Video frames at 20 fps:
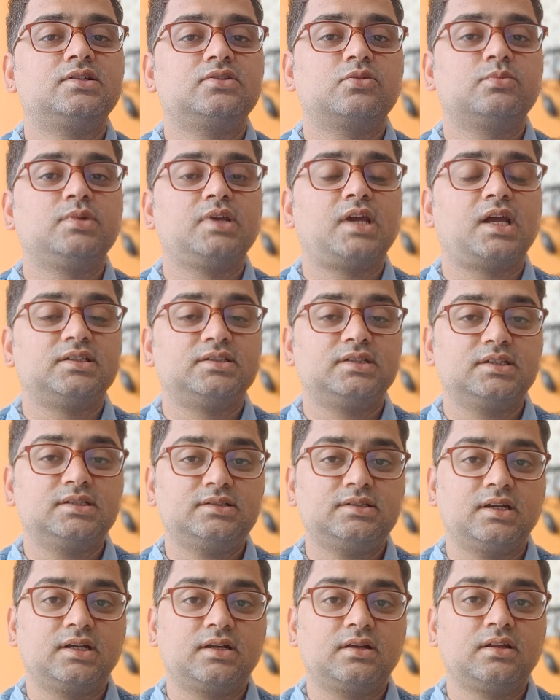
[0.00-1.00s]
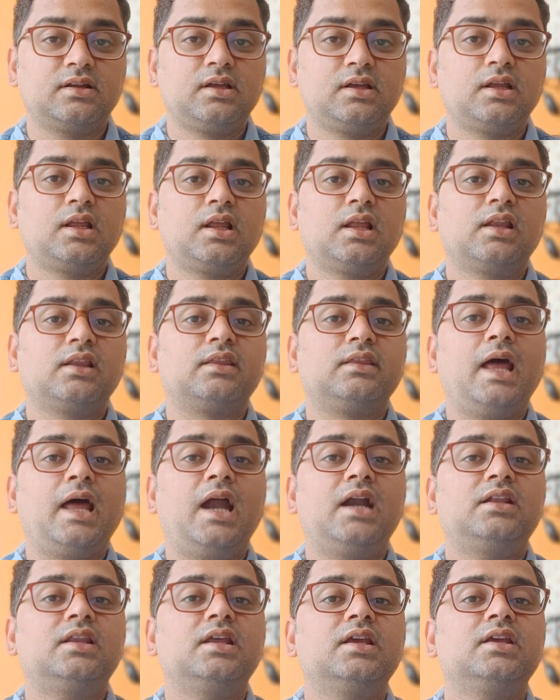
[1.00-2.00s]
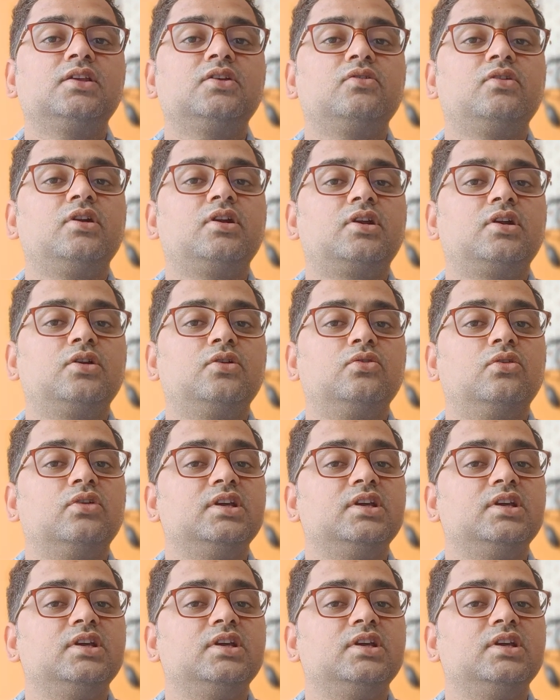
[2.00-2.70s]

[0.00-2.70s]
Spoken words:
to be adjusted? That thing you need to do.